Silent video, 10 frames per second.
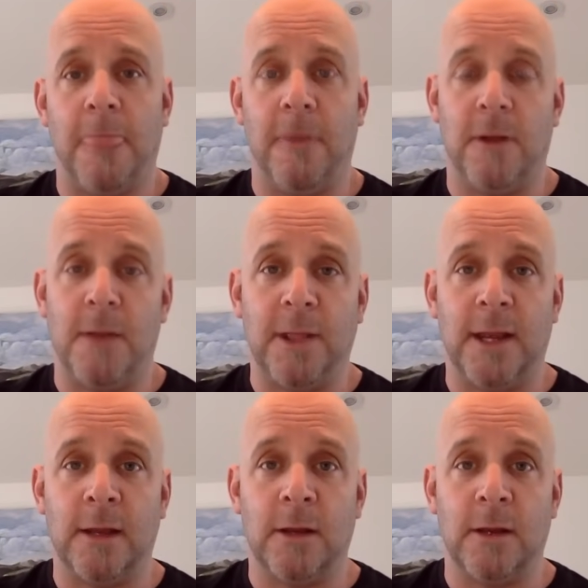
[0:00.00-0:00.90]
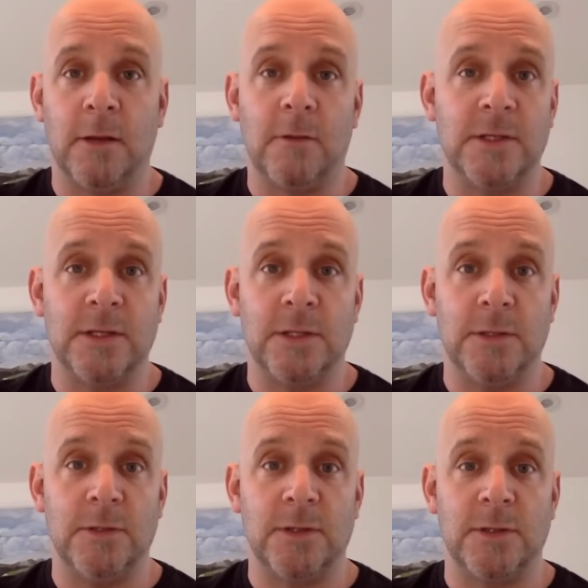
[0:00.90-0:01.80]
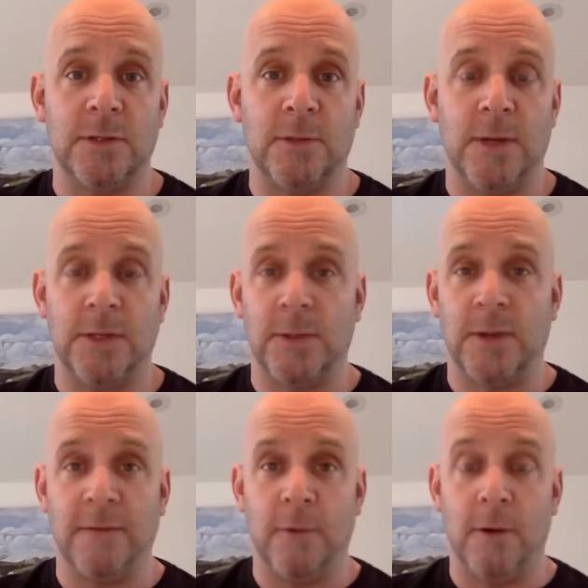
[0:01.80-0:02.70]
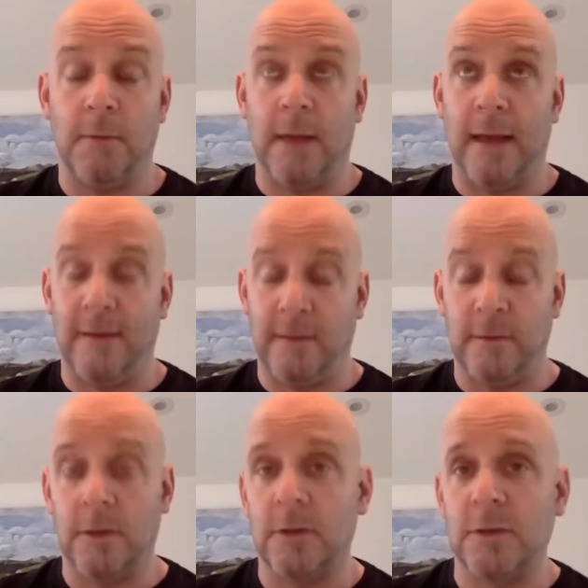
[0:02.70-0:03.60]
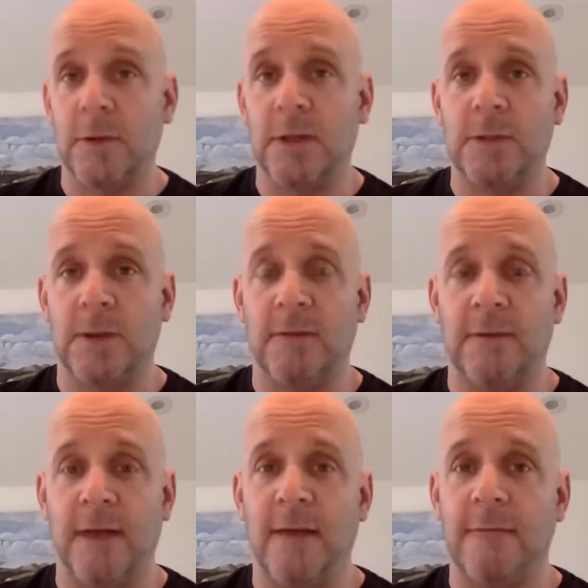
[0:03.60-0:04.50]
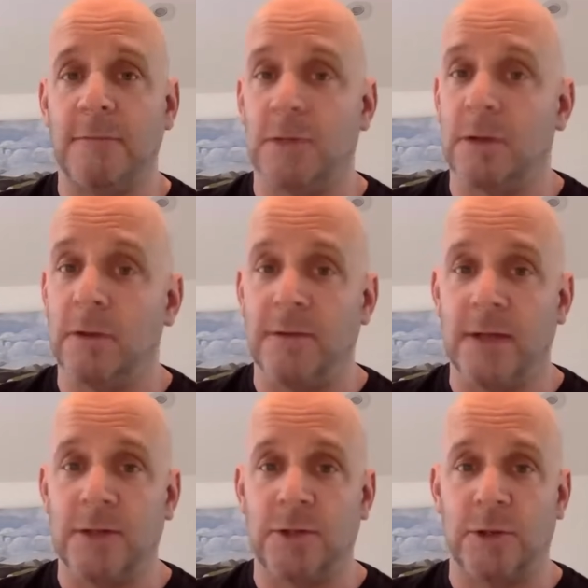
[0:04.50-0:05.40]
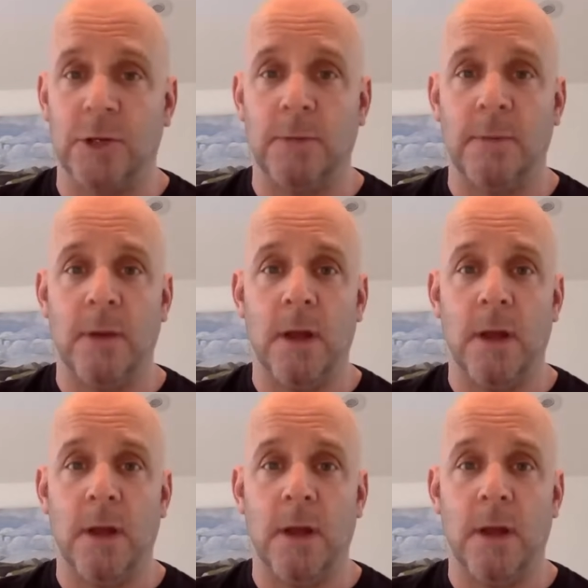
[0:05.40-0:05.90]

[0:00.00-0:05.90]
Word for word: They're not planning on increasing dues in 2024. I've even heard 2025. Don't know if that's true.